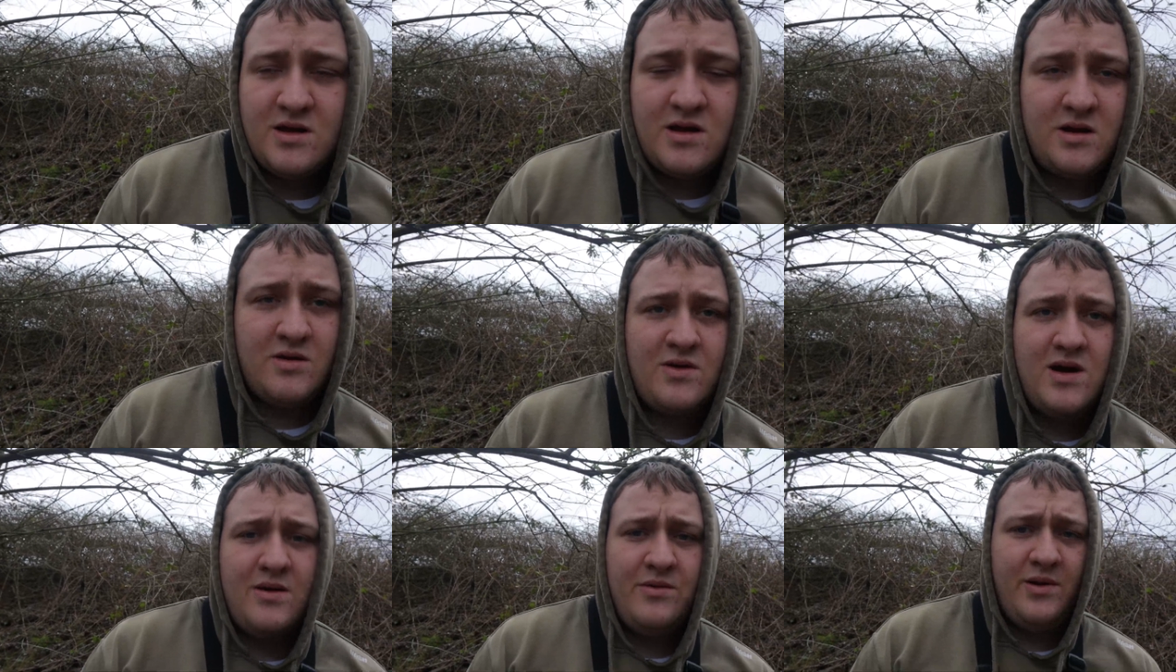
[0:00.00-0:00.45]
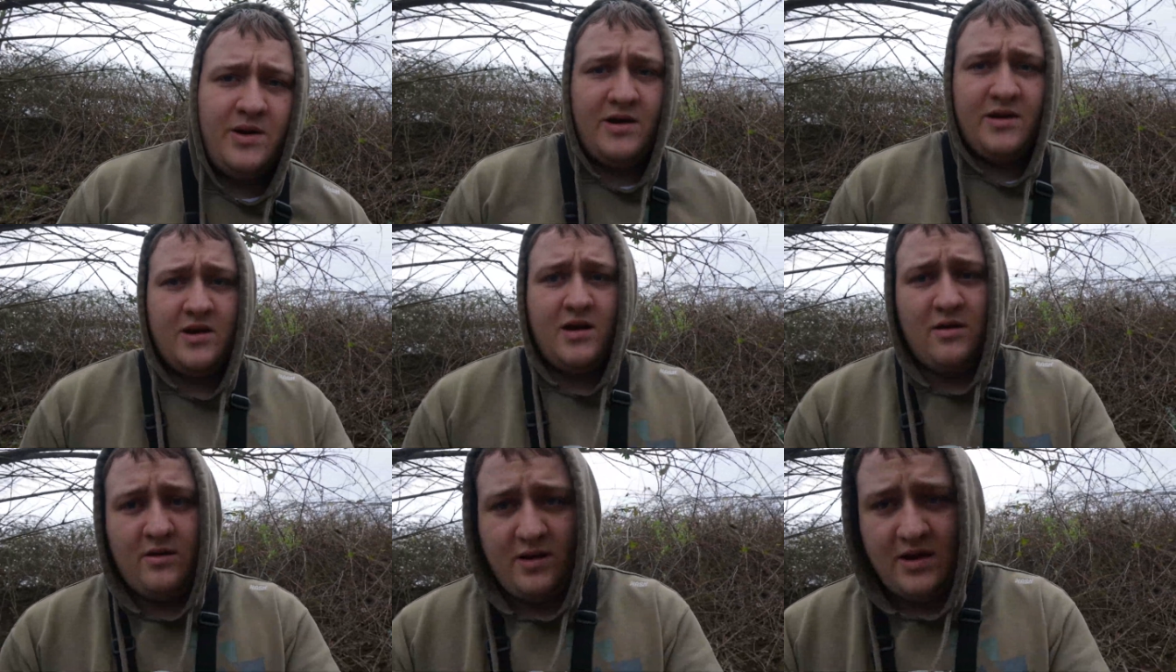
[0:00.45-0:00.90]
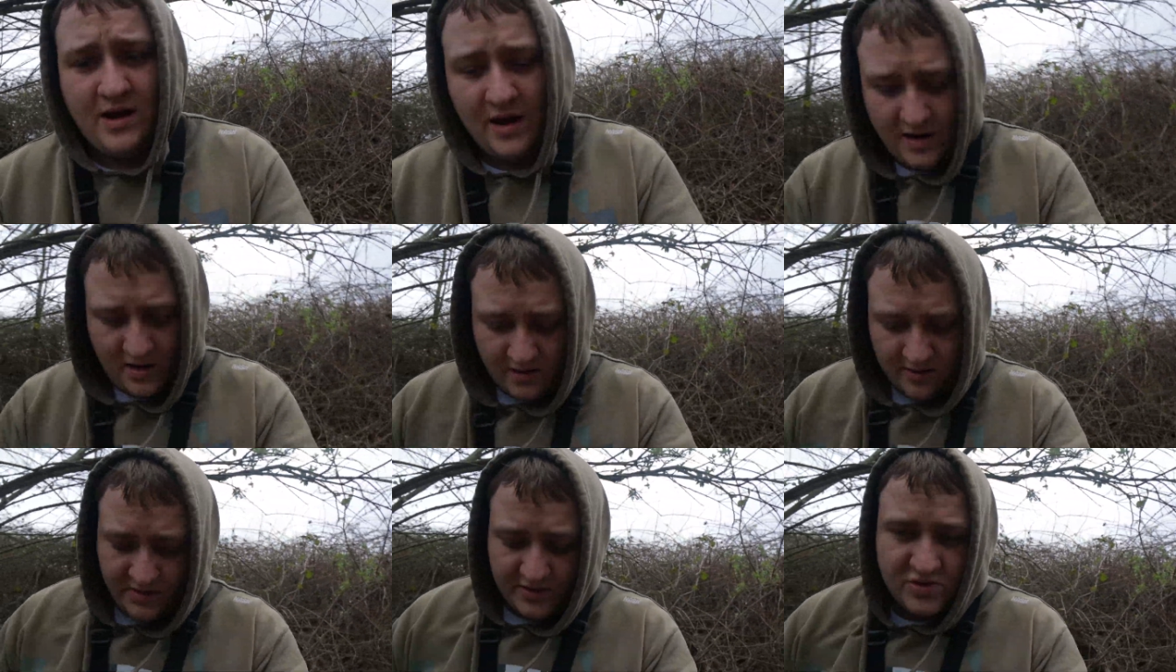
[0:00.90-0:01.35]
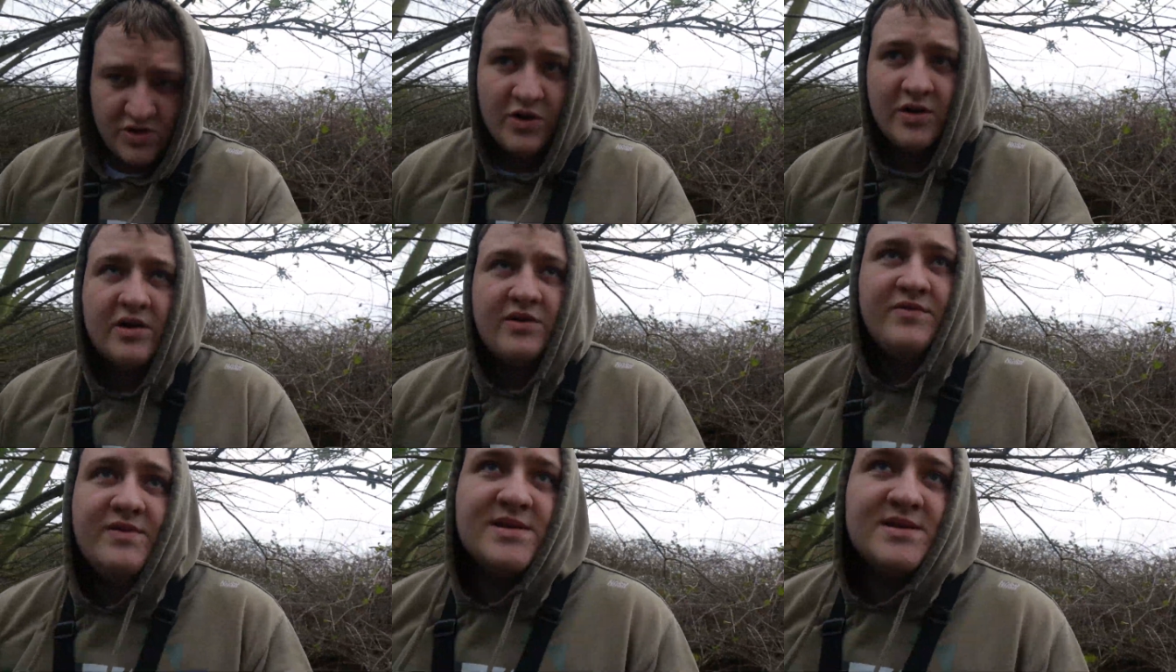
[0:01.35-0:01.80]
don't know where we're going to go yet. I'm going to try
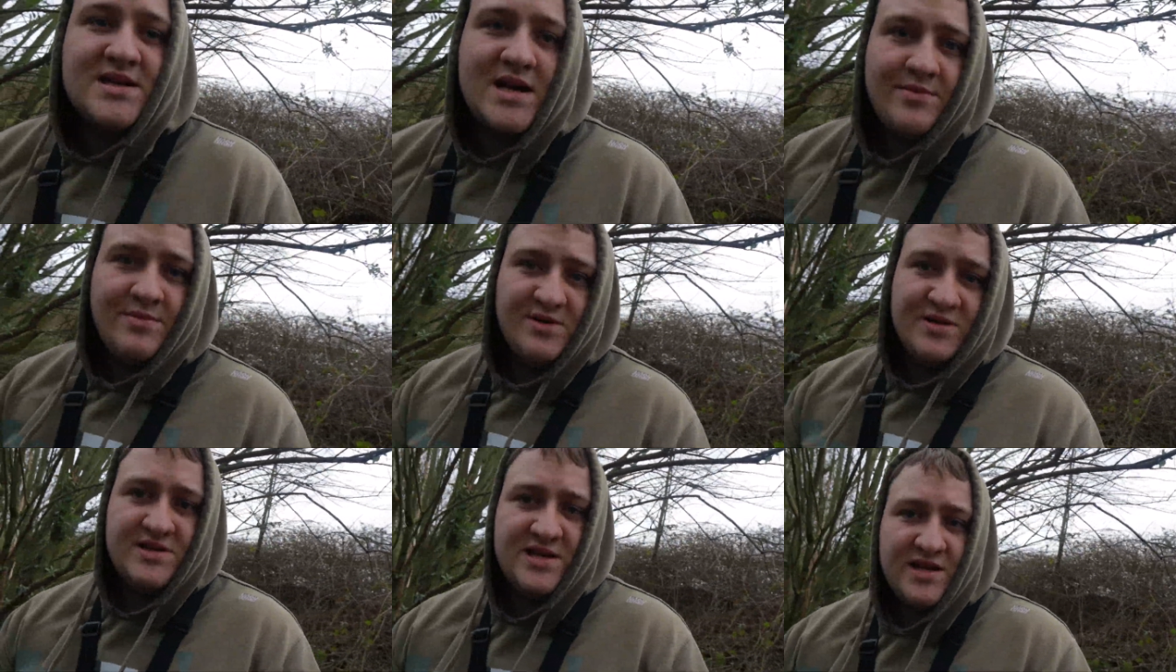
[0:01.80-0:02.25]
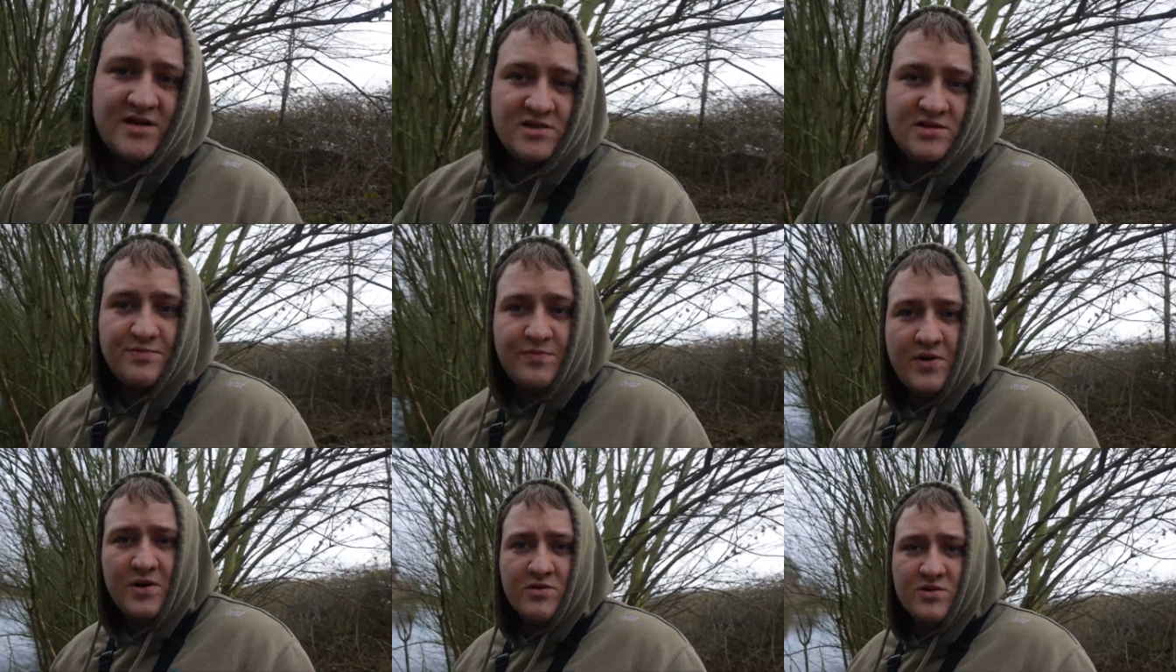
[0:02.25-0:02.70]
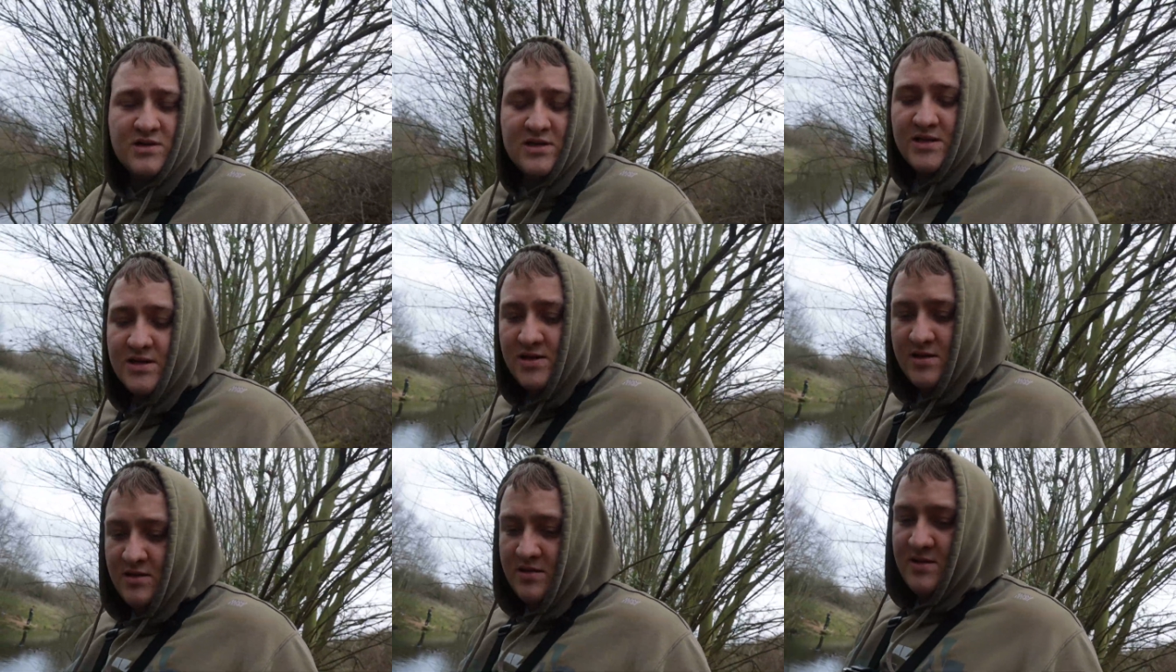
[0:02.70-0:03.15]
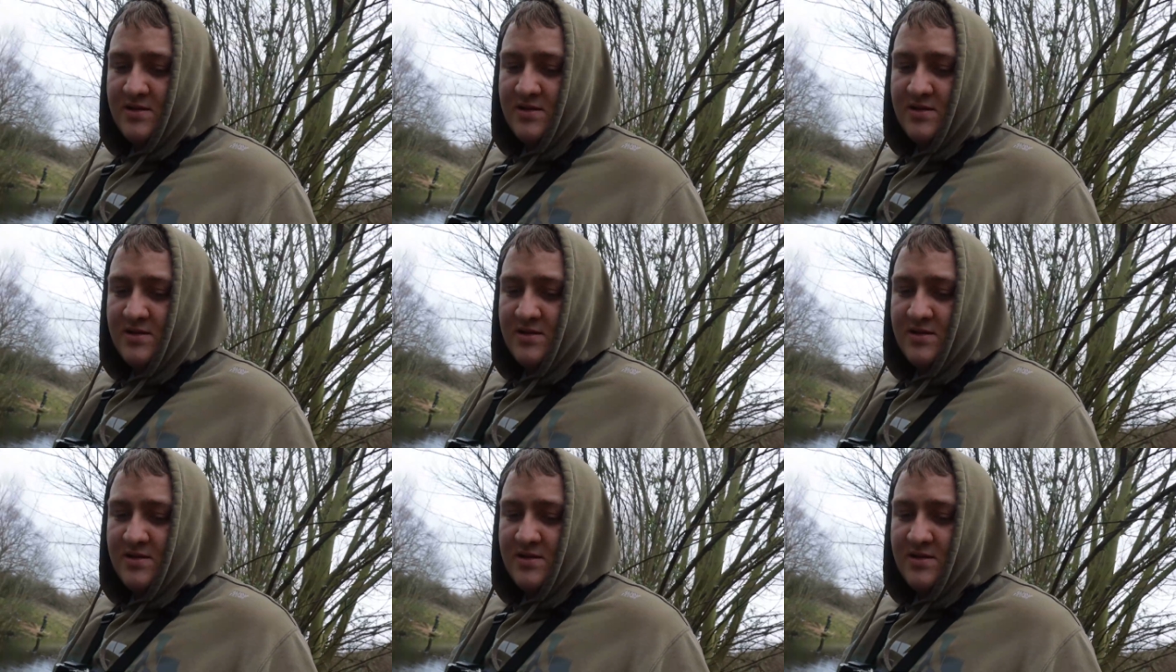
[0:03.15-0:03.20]
and convince Cameron to take us to Broseley.